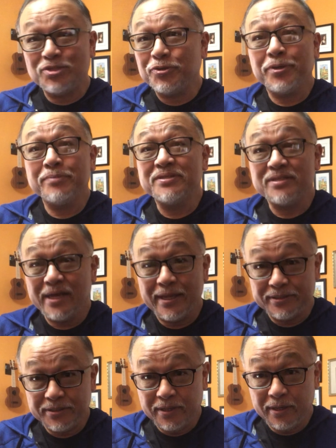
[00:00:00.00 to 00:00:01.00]

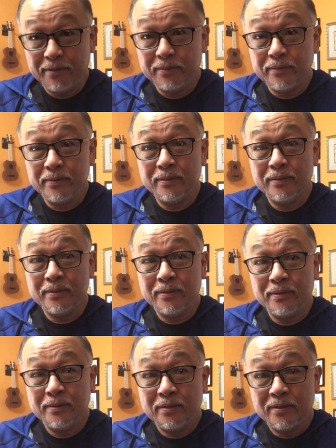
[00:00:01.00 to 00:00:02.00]
circumstance,
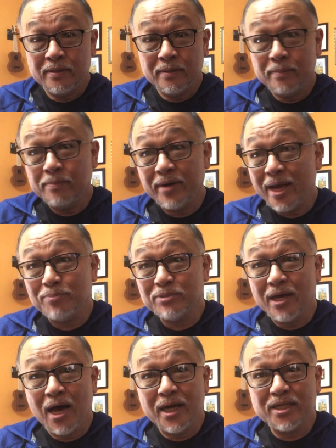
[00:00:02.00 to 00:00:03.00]
Perhaps
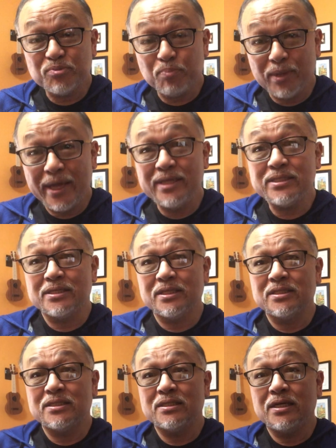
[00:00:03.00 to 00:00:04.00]
God has placed
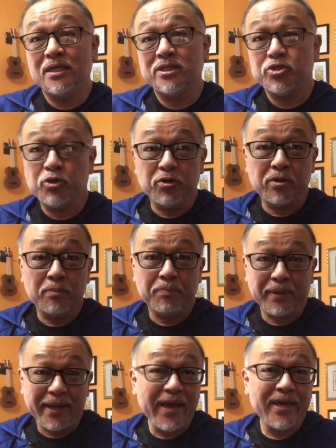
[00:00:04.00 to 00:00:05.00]
us in a certain
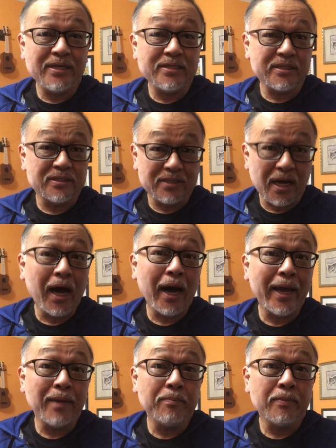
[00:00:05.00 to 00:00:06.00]
place and
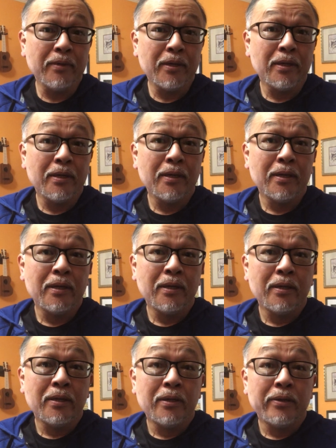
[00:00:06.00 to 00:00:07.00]
time
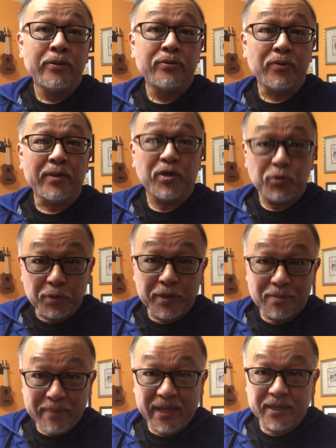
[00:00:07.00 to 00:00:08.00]
so that you
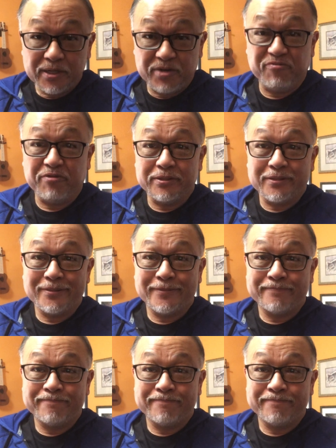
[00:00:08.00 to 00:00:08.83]
can make a difference.